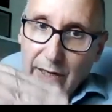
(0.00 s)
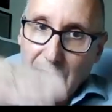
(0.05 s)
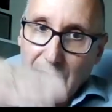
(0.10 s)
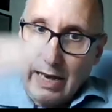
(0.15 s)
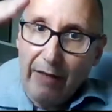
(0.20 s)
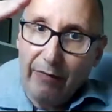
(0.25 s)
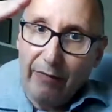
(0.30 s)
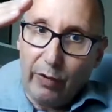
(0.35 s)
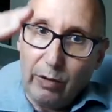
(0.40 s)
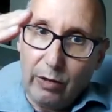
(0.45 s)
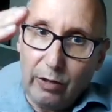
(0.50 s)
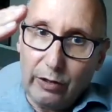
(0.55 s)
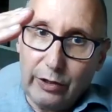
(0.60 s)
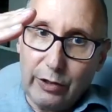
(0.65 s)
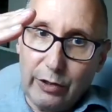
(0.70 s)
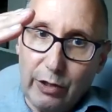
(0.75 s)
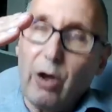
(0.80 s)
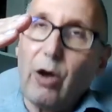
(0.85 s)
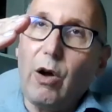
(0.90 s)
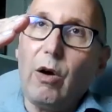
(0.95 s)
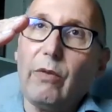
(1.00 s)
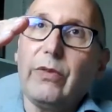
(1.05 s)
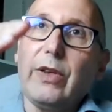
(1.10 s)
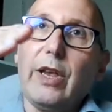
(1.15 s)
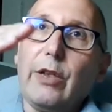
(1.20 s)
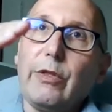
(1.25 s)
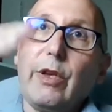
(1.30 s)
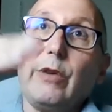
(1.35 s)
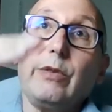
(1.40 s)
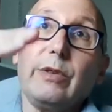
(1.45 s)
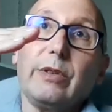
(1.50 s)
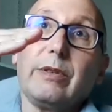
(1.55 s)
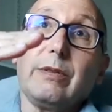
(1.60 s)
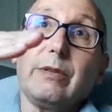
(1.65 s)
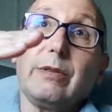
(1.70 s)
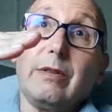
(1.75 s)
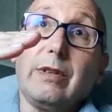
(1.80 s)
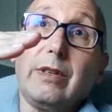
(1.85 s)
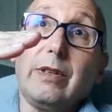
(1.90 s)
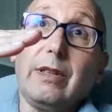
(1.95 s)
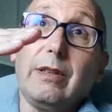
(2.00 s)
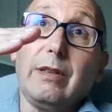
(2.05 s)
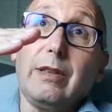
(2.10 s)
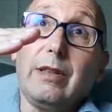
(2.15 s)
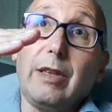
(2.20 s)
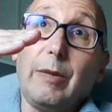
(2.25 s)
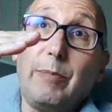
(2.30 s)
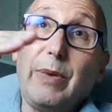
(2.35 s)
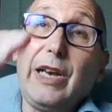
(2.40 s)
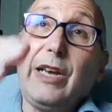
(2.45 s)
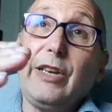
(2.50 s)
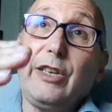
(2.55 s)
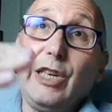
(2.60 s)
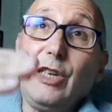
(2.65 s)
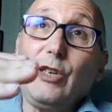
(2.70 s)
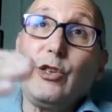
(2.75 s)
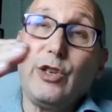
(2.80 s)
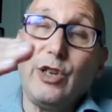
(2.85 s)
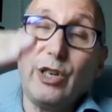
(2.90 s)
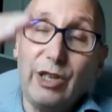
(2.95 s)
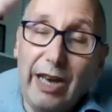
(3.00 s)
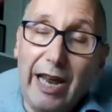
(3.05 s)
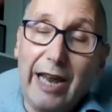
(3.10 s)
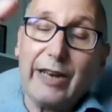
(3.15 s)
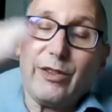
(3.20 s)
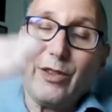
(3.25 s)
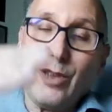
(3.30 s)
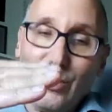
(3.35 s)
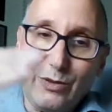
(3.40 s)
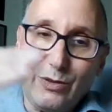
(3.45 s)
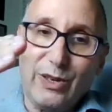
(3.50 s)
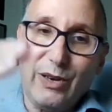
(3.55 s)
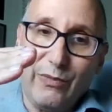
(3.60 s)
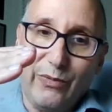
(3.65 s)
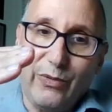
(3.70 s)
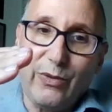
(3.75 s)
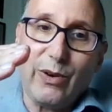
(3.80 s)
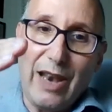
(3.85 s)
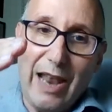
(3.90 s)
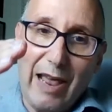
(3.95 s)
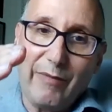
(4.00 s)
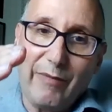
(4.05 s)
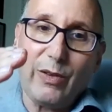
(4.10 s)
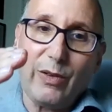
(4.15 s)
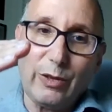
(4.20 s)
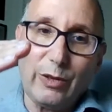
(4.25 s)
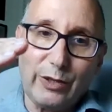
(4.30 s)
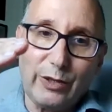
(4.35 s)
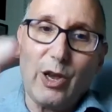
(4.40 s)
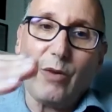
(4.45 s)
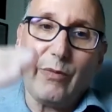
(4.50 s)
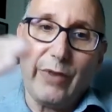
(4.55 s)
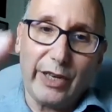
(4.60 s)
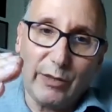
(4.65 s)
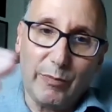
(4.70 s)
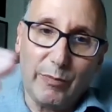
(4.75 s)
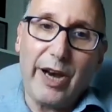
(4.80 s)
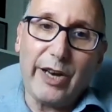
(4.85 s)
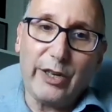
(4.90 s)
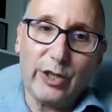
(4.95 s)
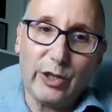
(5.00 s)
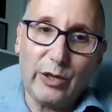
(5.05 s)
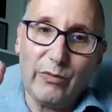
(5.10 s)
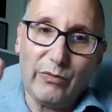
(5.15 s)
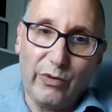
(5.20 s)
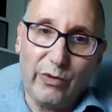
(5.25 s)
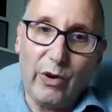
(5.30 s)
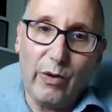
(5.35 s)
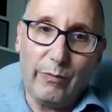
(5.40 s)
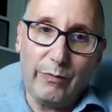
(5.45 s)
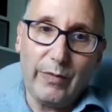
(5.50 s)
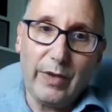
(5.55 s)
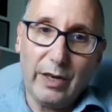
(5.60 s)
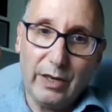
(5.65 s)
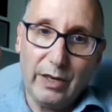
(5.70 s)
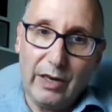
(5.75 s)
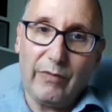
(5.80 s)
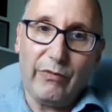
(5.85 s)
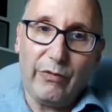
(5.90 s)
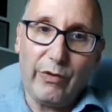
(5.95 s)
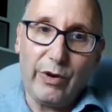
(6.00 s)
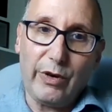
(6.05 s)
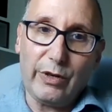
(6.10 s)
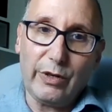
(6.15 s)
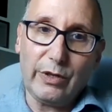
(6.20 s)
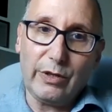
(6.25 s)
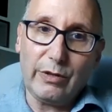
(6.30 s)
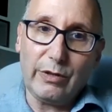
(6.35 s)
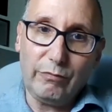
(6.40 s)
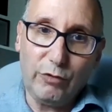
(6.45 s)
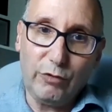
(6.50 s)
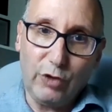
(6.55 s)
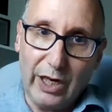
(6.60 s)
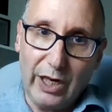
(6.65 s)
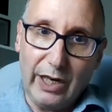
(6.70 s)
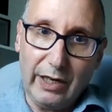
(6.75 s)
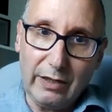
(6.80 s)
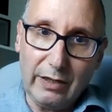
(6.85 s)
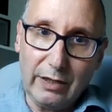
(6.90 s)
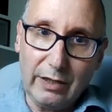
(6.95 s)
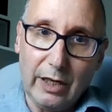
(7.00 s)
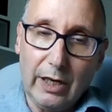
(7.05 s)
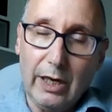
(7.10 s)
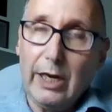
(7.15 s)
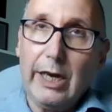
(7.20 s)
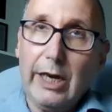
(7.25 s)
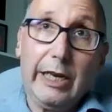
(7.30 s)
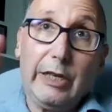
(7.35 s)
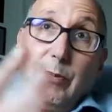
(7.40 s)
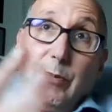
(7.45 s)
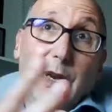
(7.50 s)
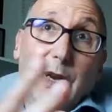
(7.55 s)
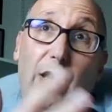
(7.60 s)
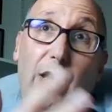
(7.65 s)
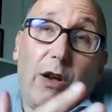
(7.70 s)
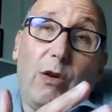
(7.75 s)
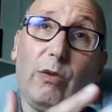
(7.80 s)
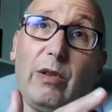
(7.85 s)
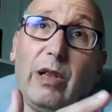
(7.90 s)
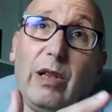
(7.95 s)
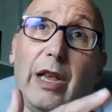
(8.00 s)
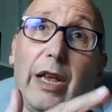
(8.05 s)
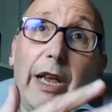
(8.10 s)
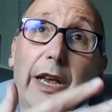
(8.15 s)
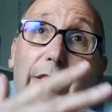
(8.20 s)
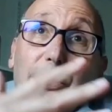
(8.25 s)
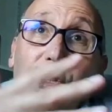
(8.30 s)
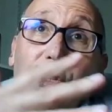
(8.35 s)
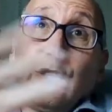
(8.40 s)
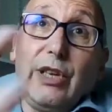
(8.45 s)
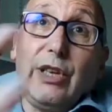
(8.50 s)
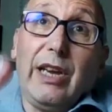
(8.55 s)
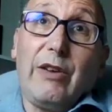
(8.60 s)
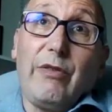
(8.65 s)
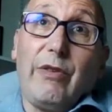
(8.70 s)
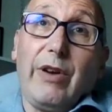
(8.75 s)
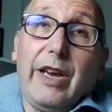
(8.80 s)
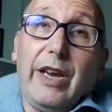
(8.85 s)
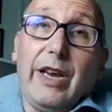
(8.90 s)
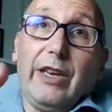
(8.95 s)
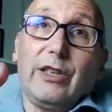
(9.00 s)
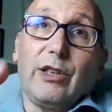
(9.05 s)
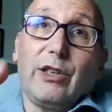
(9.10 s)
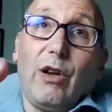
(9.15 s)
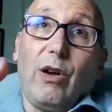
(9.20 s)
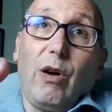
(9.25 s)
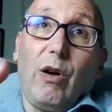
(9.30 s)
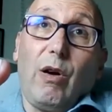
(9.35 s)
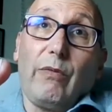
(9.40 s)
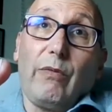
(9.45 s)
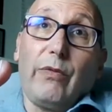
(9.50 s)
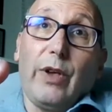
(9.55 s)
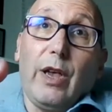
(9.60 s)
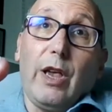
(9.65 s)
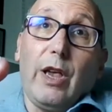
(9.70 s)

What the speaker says: levels of the ability to detect those different levels of expression from different genes. It's been a whole series of